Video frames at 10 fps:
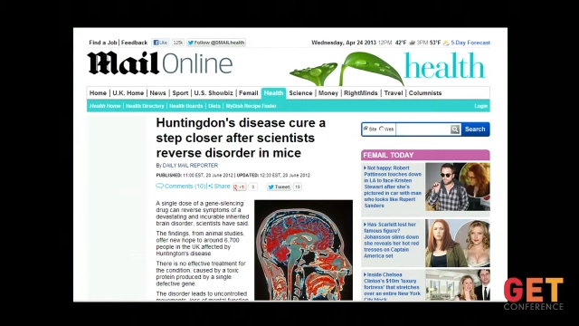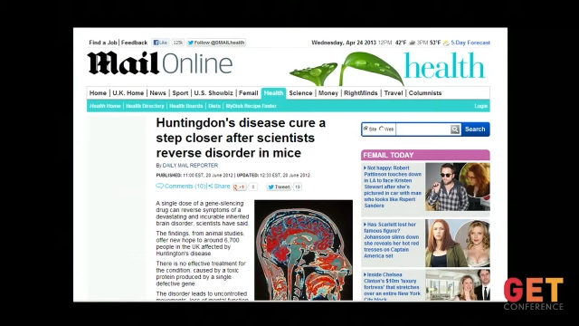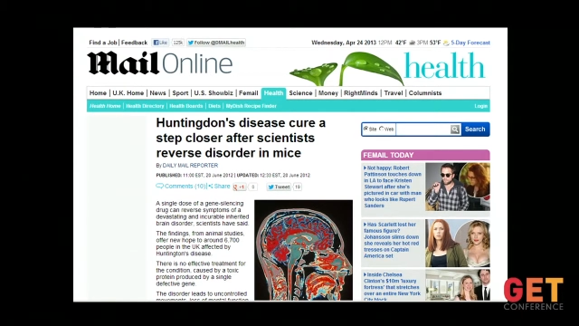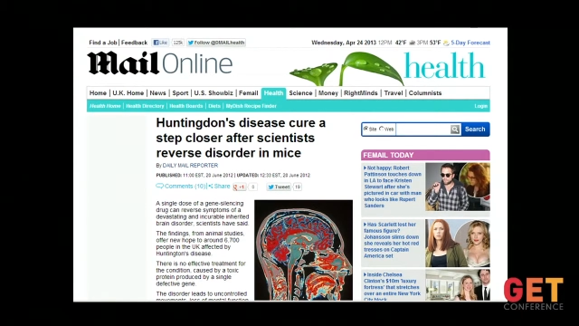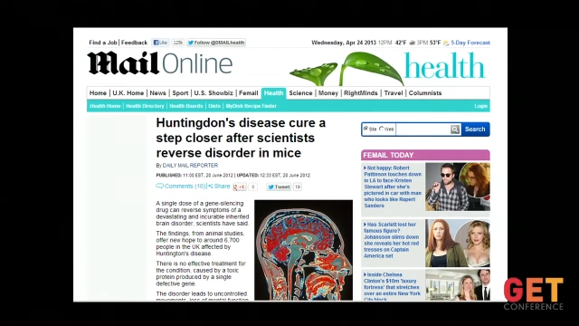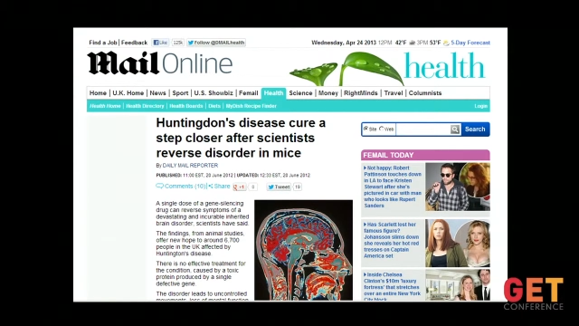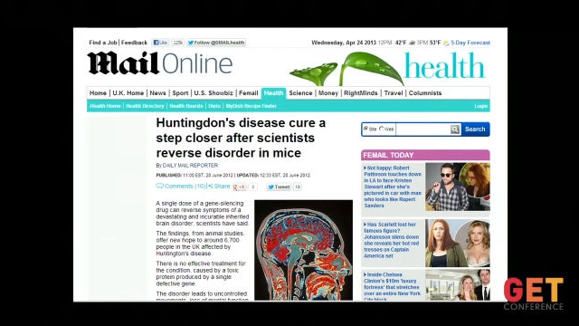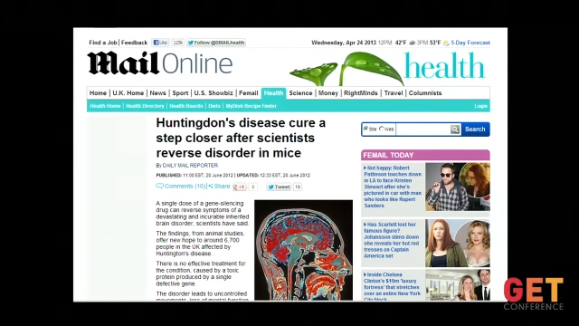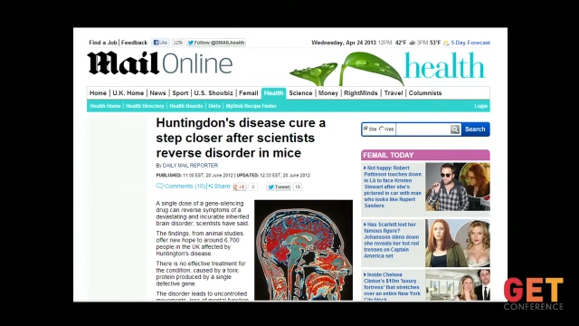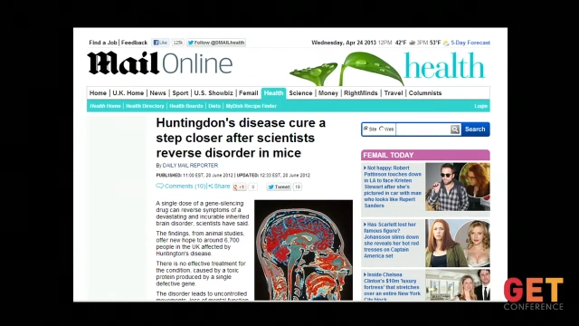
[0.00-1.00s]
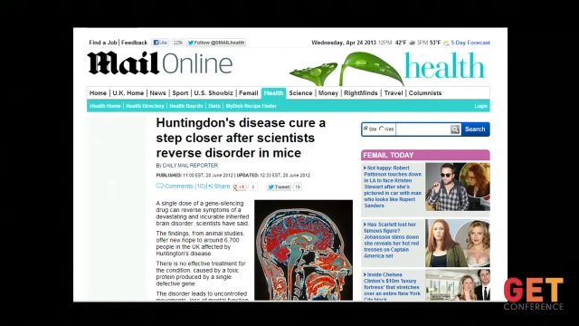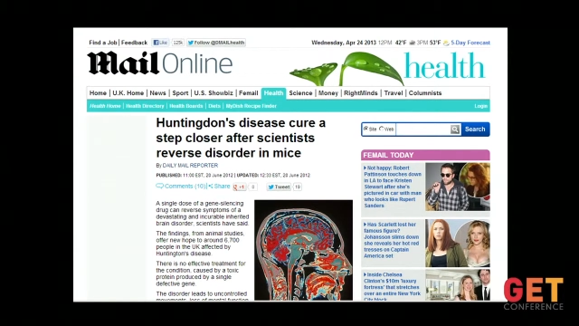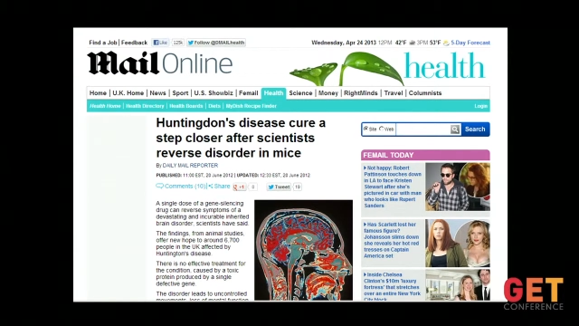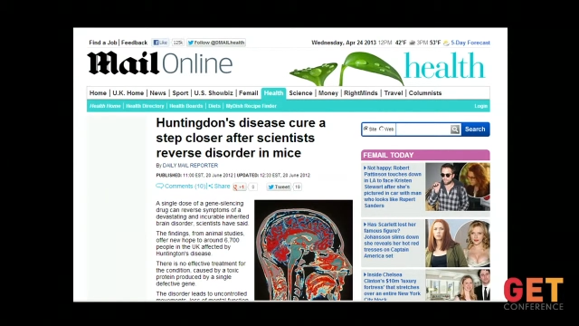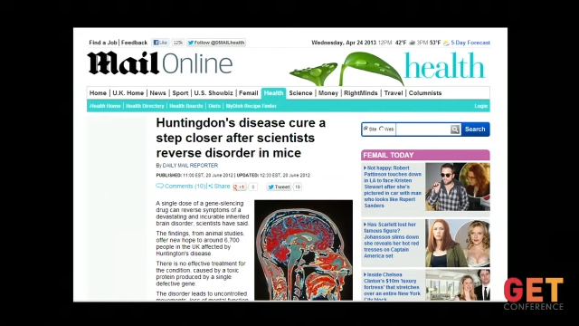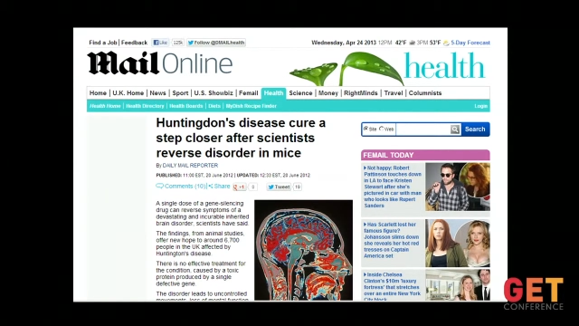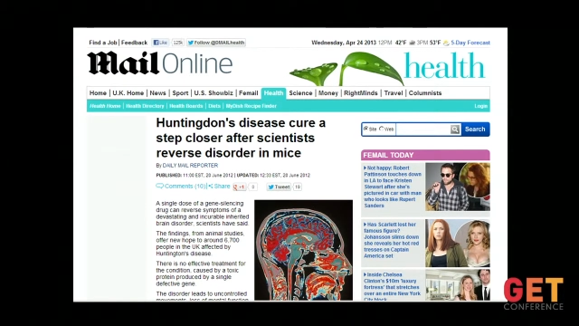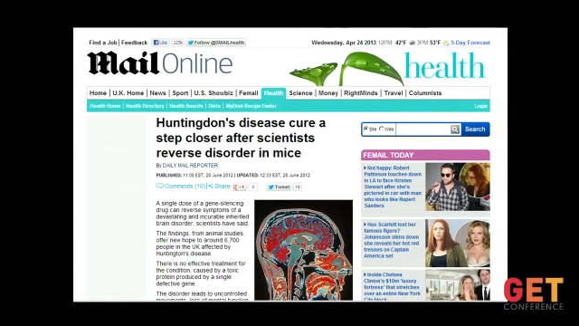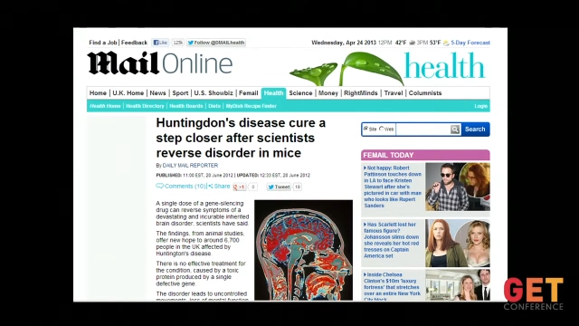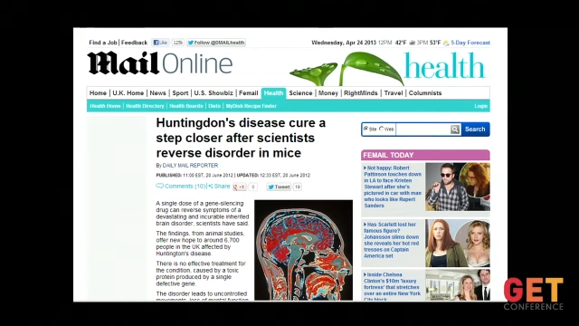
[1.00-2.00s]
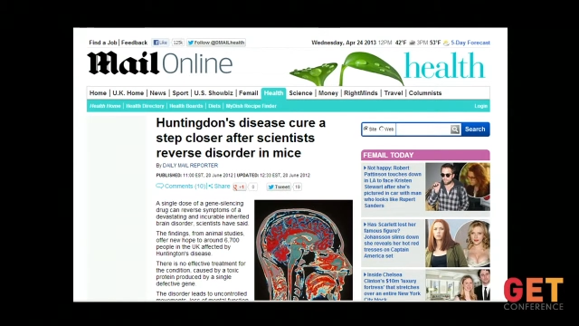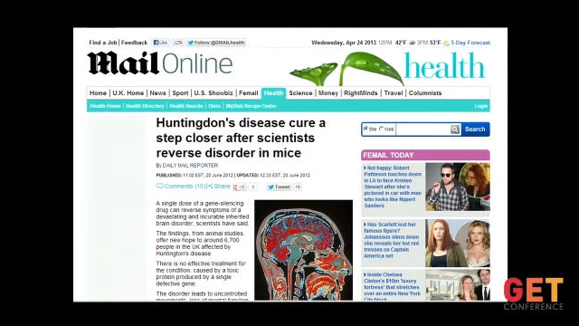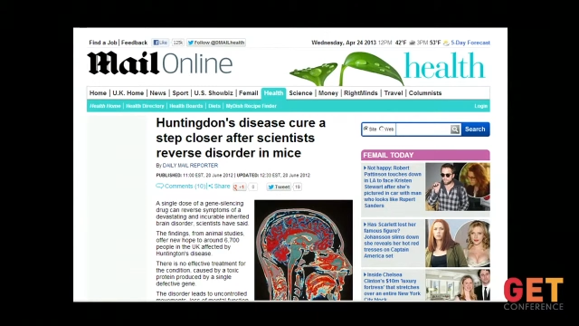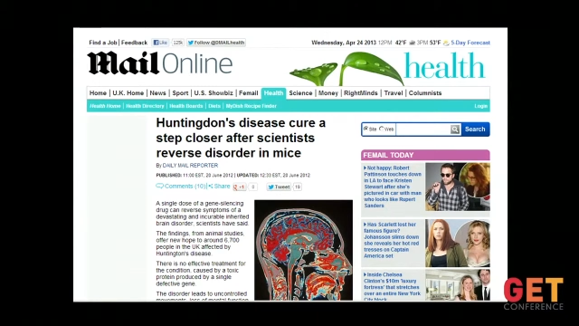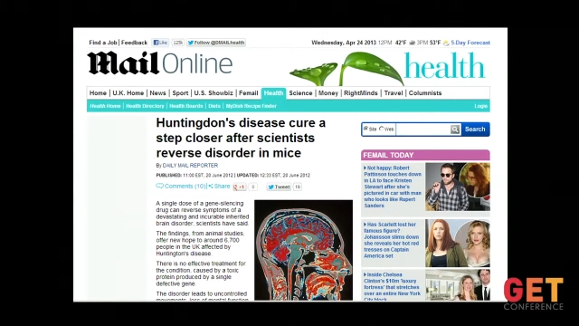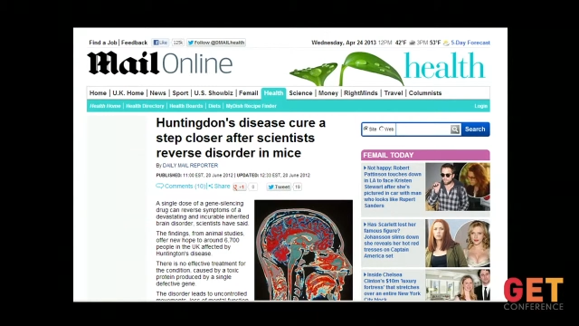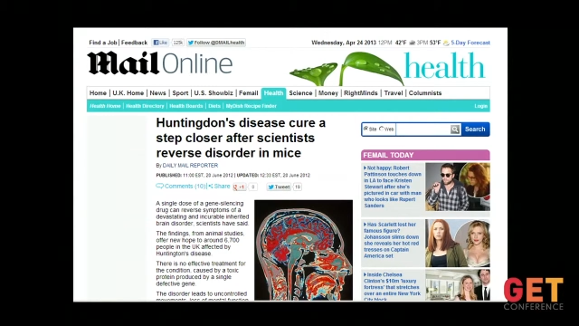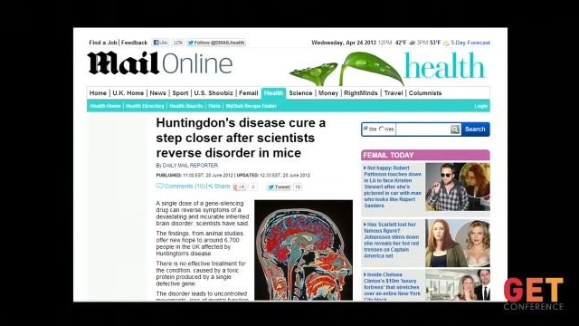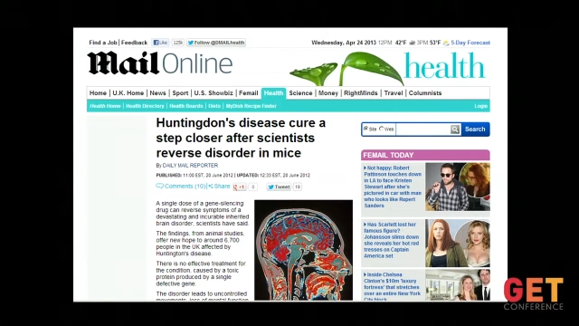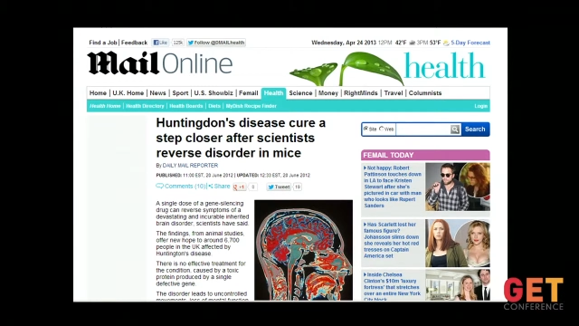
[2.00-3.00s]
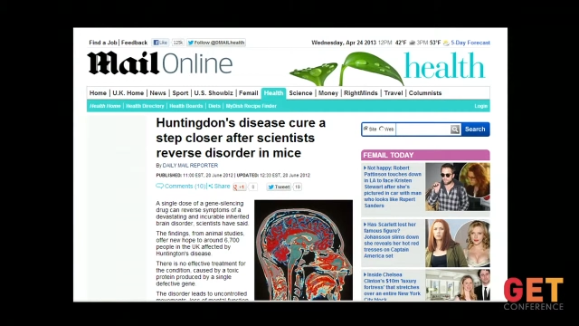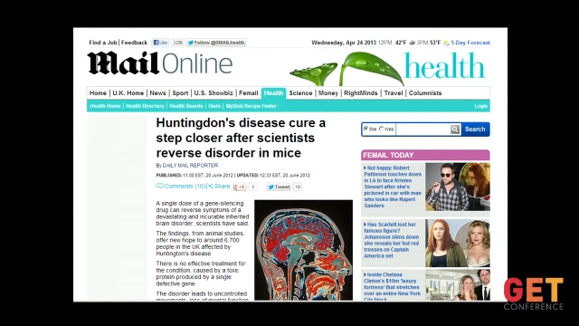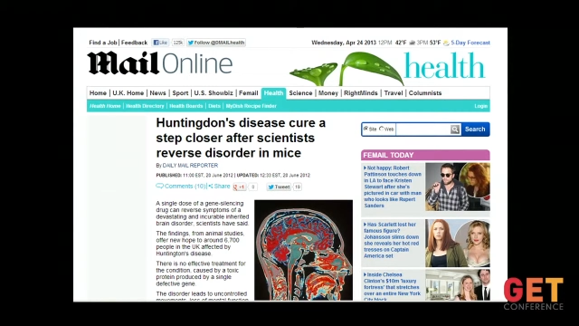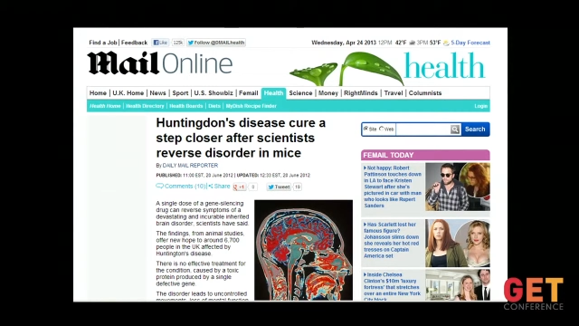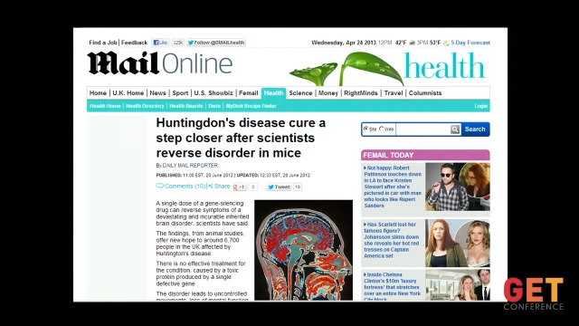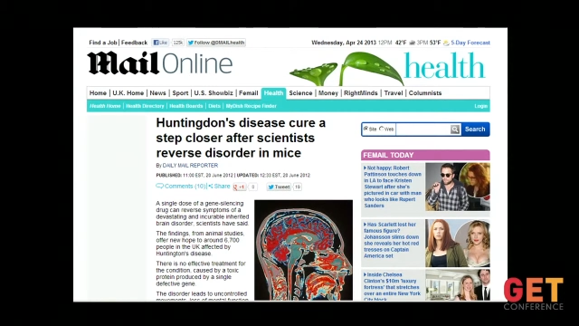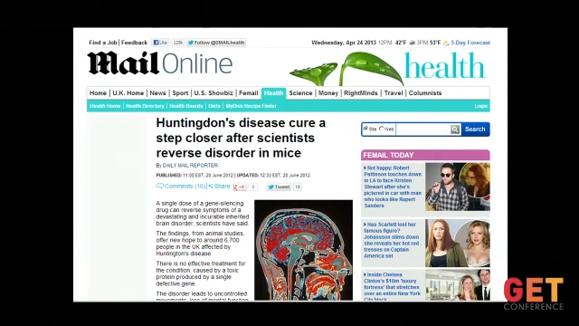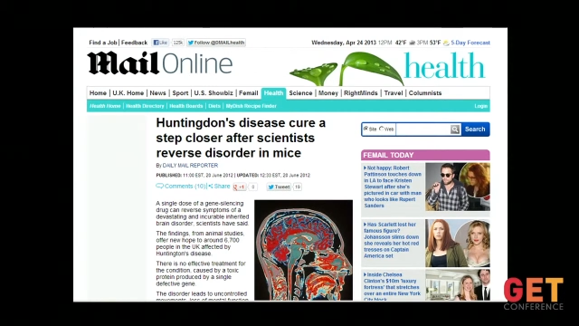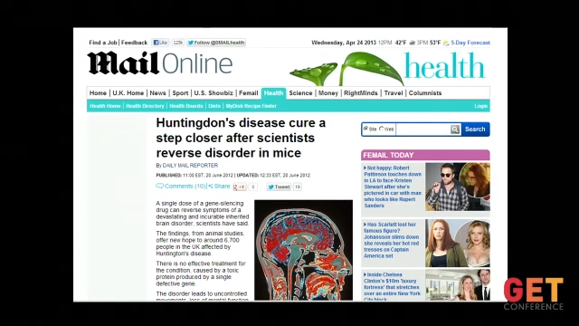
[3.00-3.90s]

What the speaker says: (no speaker visible)